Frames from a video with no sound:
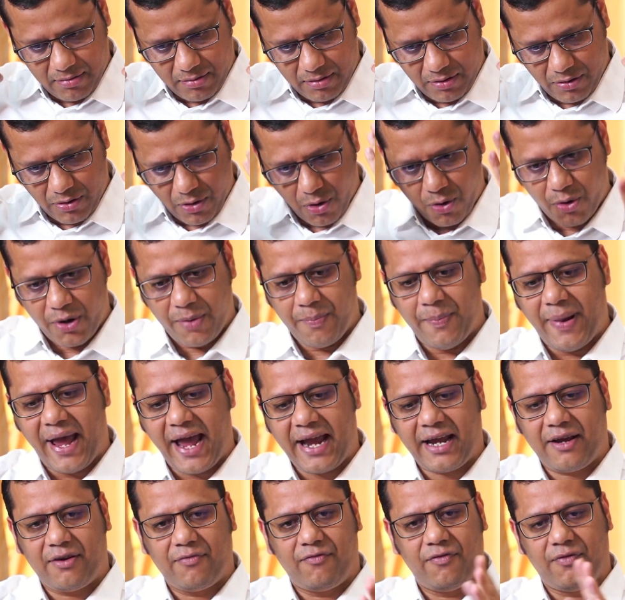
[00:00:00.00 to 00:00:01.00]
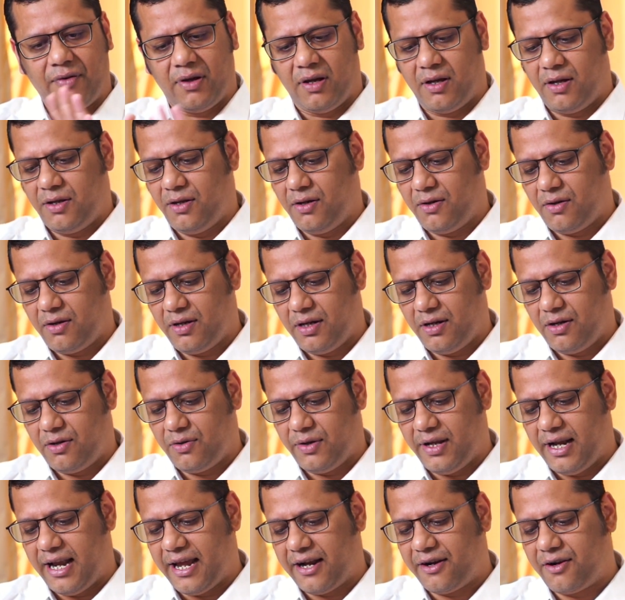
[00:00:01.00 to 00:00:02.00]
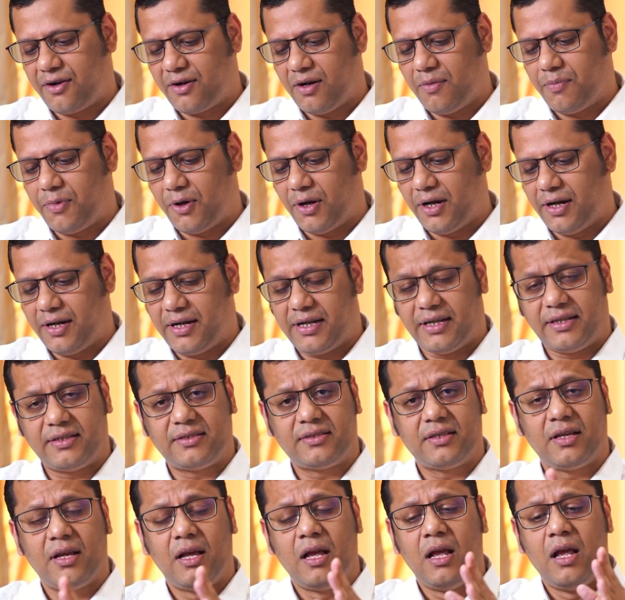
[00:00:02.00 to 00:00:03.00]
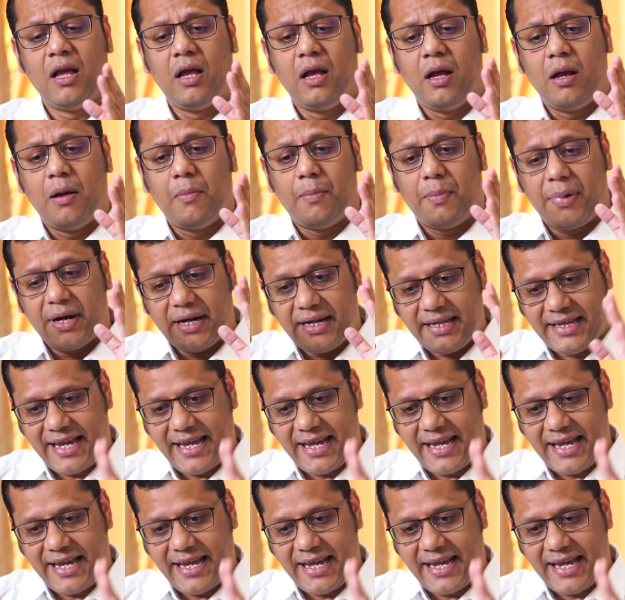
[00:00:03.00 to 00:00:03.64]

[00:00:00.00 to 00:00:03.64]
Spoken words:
go back, into electoral politics. But